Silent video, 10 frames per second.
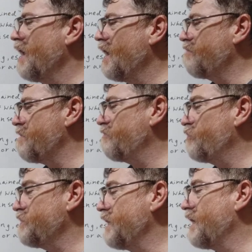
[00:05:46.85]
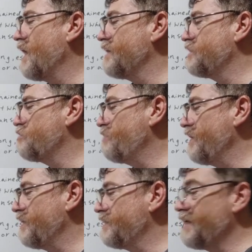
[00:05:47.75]
Uh, remember, if we say
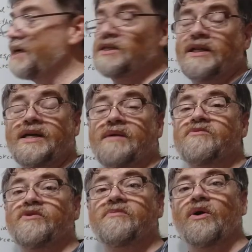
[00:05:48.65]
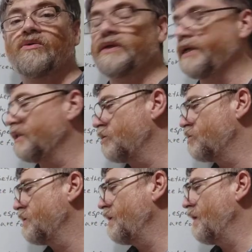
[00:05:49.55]
Godspeed, it actually comes from Old English.